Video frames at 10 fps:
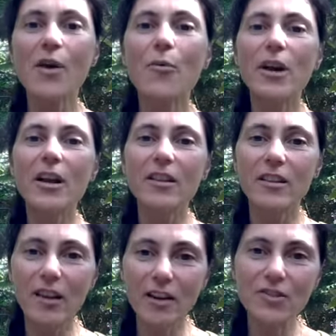where I
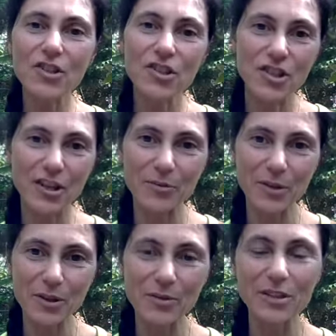love to share
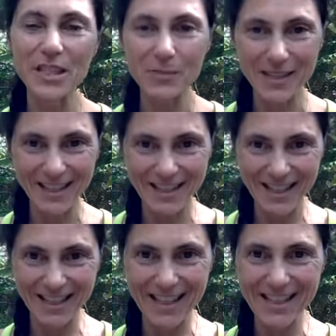with you tips and
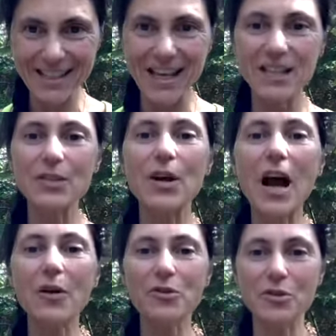techniques as to
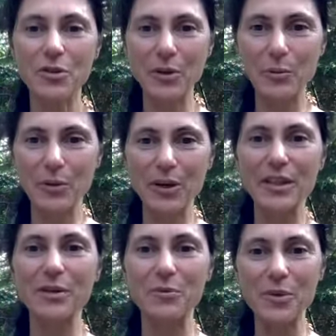how to incorporate
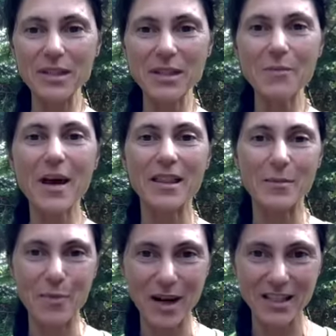the wisdom and the
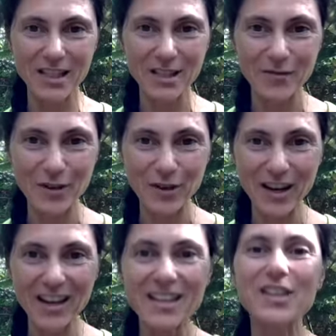practice of
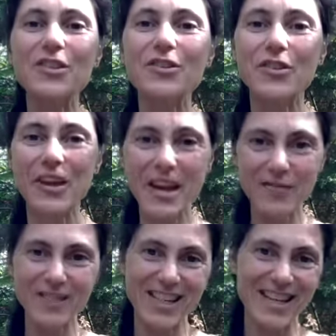yoga into your
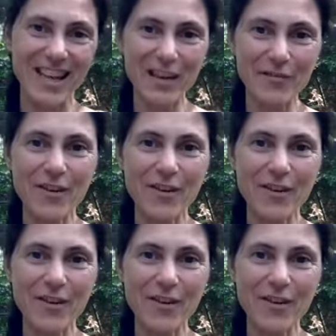everyday life